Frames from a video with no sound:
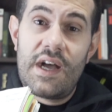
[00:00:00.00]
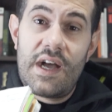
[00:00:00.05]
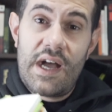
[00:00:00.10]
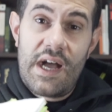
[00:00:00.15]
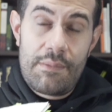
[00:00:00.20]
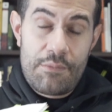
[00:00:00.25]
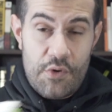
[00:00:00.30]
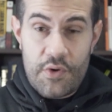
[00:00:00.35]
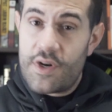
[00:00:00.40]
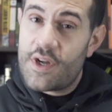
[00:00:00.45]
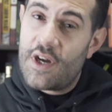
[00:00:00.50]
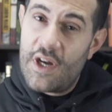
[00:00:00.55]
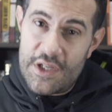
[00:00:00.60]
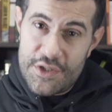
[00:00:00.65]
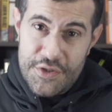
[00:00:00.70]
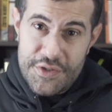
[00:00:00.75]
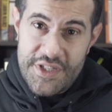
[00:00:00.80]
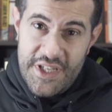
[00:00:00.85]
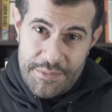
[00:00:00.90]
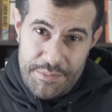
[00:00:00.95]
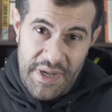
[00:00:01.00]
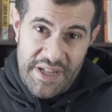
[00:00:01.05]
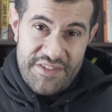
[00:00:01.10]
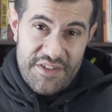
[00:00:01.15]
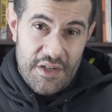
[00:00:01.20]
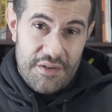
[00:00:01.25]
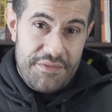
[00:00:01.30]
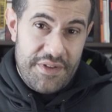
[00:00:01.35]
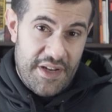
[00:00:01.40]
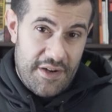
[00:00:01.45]
I'm going to contradict
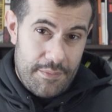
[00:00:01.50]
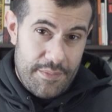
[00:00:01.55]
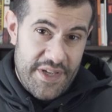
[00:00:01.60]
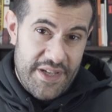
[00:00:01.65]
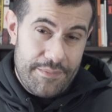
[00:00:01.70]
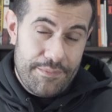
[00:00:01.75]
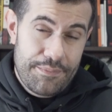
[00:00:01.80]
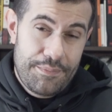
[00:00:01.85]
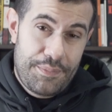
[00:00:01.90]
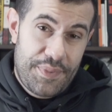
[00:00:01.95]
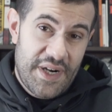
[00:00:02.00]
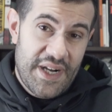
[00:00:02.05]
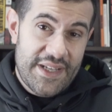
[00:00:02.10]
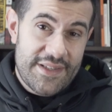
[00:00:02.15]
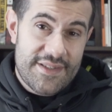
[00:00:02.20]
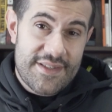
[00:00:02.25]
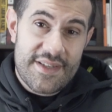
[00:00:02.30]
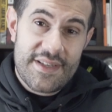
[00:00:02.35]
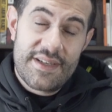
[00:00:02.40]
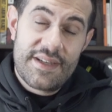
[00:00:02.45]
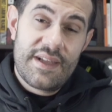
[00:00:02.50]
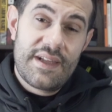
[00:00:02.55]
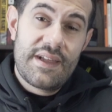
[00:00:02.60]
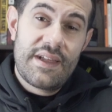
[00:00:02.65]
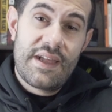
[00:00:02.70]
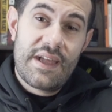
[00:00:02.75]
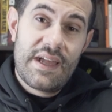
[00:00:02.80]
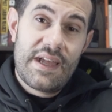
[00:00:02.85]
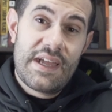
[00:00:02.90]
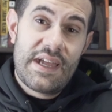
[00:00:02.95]
myself here a bit, but
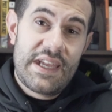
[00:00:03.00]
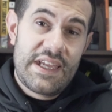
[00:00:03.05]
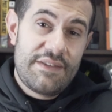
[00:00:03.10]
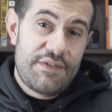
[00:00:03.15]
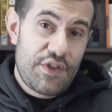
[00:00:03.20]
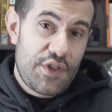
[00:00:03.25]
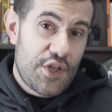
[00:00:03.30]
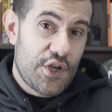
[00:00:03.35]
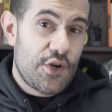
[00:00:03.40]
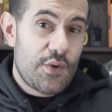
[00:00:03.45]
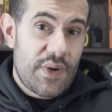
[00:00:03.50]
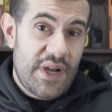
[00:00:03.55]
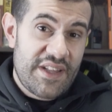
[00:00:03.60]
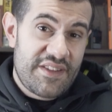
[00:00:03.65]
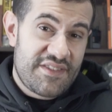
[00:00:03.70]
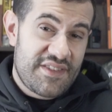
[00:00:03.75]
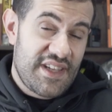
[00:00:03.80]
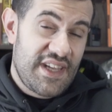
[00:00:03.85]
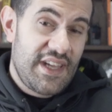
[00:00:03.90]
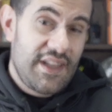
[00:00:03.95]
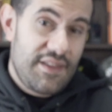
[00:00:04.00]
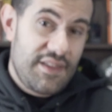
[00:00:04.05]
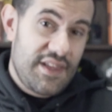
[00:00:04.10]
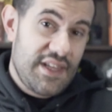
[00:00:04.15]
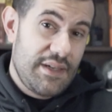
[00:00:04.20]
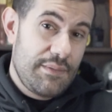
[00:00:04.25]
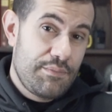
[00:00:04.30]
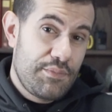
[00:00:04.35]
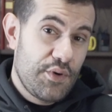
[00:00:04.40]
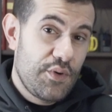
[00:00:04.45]
even though I say
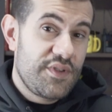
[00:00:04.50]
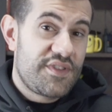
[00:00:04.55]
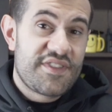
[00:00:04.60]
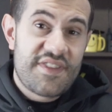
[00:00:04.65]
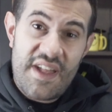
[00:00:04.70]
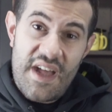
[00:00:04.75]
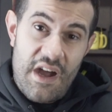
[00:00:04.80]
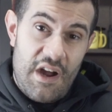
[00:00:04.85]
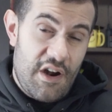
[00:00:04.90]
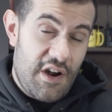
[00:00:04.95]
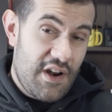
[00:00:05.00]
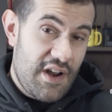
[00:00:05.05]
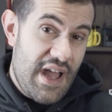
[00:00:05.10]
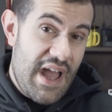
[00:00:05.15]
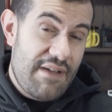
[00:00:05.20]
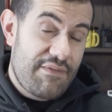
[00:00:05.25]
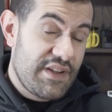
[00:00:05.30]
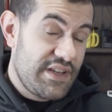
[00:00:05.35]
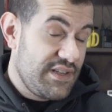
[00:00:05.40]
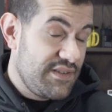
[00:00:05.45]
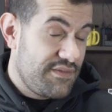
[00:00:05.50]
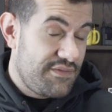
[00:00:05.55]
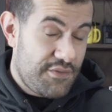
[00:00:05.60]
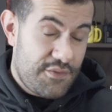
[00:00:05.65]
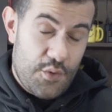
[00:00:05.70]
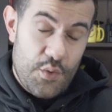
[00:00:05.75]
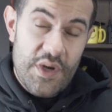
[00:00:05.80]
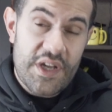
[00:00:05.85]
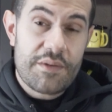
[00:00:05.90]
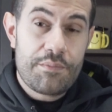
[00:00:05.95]
the boots are having
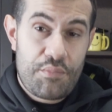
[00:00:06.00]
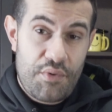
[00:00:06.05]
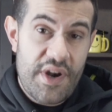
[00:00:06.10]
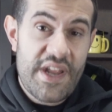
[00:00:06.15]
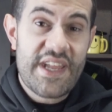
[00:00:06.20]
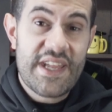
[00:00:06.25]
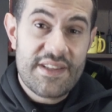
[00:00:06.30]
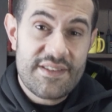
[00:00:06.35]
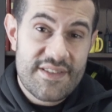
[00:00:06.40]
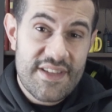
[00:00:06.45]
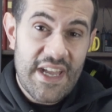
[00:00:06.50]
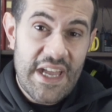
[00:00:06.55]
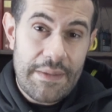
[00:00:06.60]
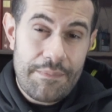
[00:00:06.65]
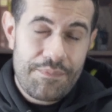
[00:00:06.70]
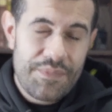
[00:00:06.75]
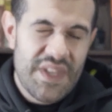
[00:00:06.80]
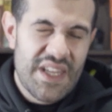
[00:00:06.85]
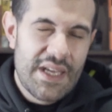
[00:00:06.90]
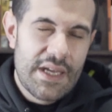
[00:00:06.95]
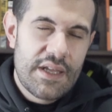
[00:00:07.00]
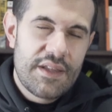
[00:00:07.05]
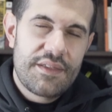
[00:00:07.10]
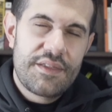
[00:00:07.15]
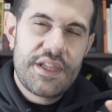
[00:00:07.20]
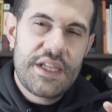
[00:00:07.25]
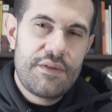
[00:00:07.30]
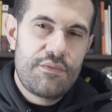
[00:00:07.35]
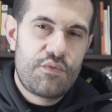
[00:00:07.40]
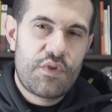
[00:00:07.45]
quick break-in time,
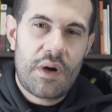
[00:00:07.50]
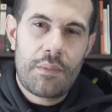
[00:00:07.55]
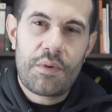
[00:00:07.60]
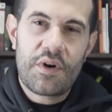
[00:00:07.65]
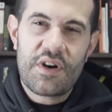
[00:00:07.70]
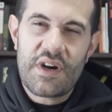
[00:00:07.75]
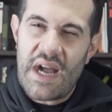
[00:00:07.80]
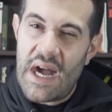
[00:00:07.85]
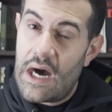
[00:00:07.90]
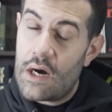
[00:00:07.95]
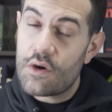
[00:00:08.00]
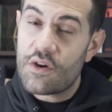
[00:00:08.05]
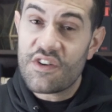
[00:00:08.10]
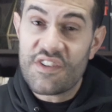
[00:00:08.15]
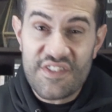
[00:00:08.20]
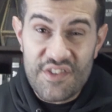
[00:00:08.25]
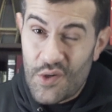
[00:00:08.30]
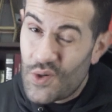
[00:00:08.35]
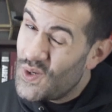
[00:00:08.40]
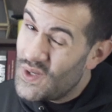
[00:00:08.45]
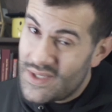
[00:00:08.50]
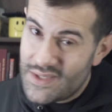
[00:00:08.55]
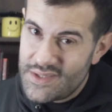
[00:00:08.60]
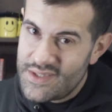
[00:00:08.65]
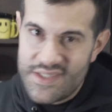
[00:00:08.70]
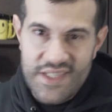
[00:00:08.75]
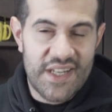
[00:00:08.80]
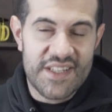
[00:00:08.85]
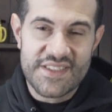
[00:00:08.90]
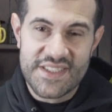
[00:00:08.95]
the rubber outer sole
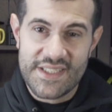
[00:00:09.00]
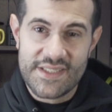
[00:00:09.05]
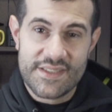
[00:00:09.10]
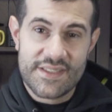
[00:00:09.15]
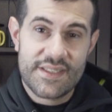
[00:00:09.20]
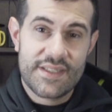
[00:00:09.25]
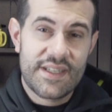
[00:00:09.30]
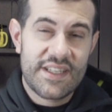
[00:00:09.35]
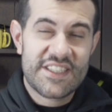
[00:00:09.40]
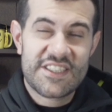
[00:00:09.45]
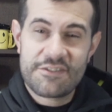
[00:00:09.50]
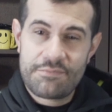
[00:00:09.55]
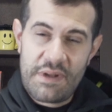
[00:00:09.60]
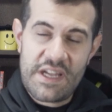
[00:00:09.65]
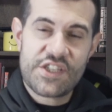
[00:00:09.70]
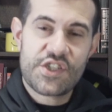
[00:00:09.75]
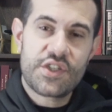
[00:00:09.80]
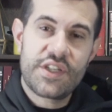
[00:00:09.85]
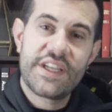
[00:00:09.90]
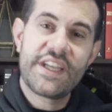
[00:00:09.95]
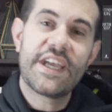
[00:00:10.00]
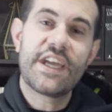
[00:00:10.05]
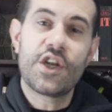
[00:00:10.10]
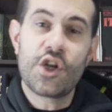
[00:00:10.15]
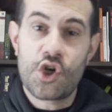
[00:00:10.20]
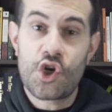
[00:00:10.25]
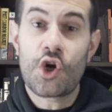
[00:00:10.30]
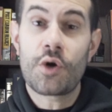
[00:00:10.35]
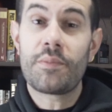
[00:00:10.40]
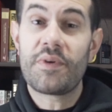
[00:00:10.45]
doesn't, especially in
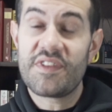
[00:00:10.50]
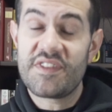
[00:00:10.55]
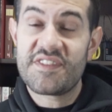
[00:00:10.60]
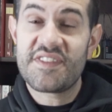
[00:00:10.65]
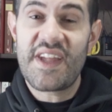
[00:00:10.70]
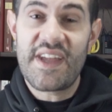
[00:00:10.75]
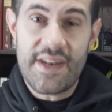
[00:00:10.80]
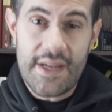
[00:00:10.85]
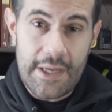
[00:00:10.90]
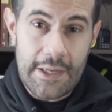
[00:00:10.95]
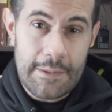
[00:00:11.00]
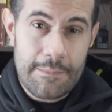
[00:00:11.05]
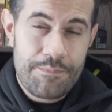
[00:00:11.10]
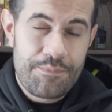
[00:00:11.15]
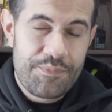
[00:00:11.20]
an urban setting.